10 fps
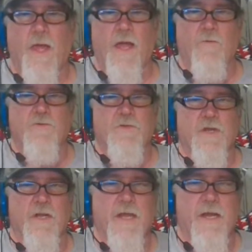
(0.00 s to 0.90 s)
I was
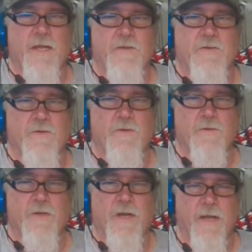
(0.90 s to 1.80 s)
going to get
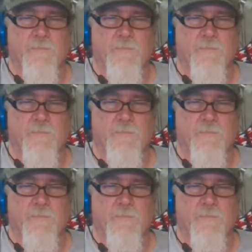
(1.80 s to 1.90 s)
into an